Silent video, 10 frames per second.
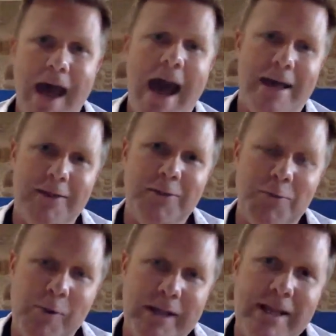and
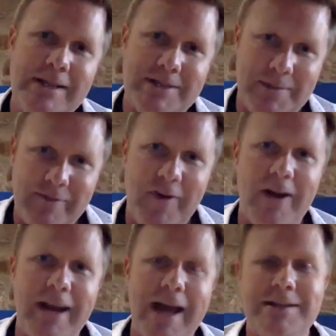we need some
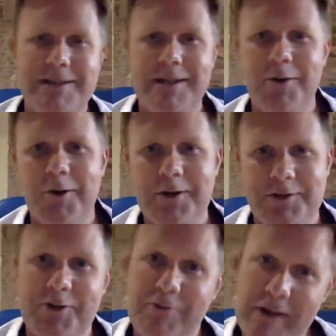finance in order
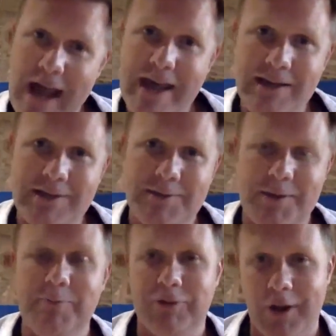to create
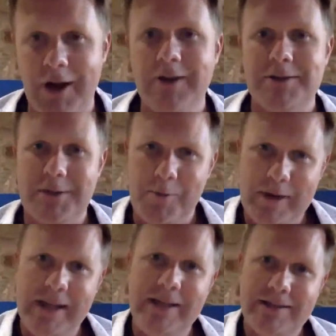the products that we
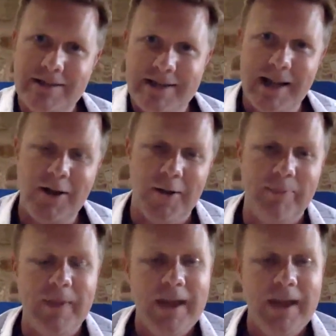need to sell on,